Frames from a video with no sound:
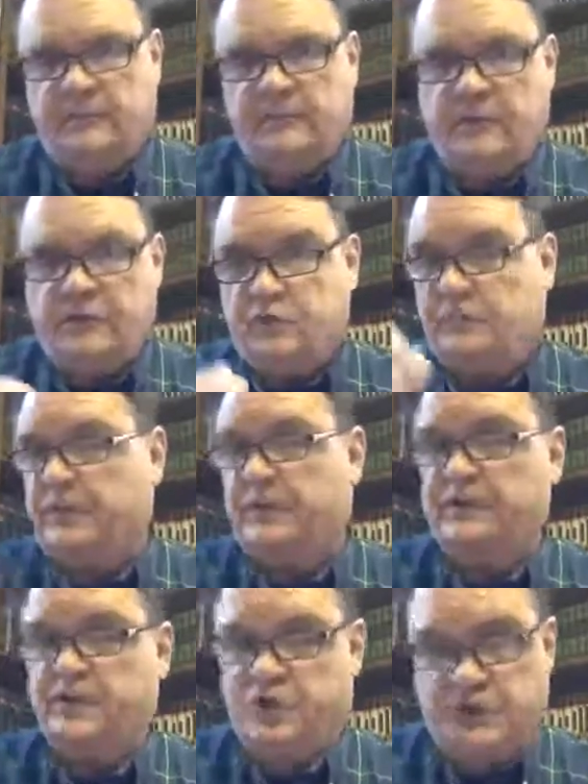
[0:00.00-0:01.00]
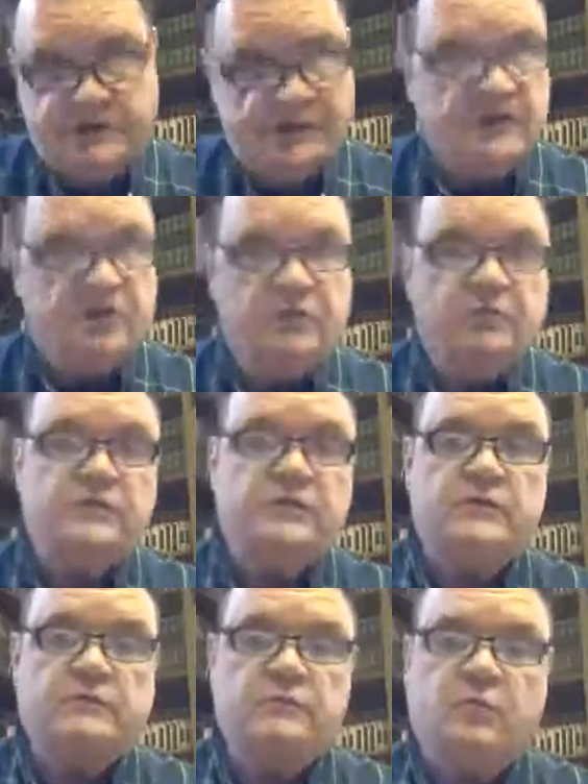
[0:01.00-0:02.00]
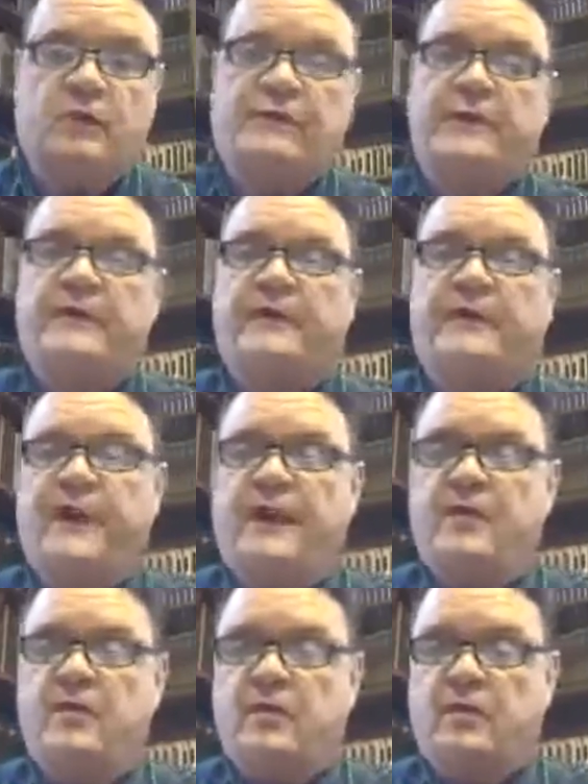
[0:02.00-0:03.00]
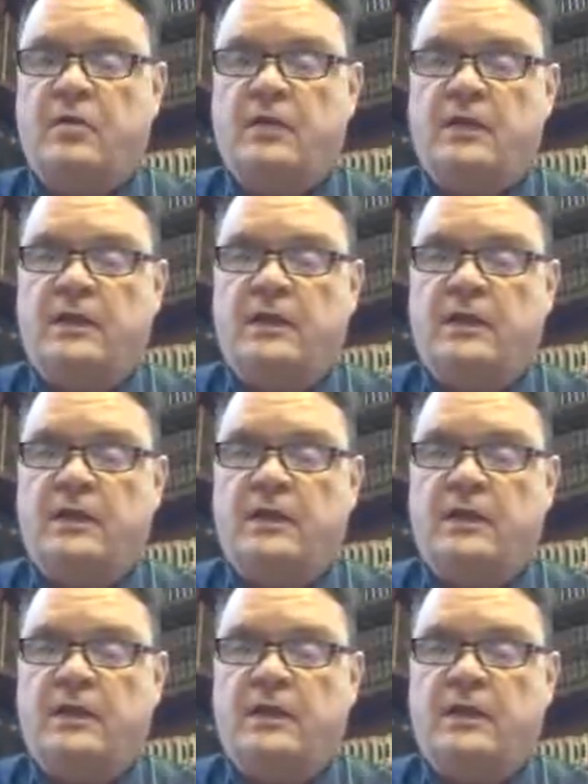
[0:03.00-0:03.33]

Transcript: the tribulation continues, well, then they're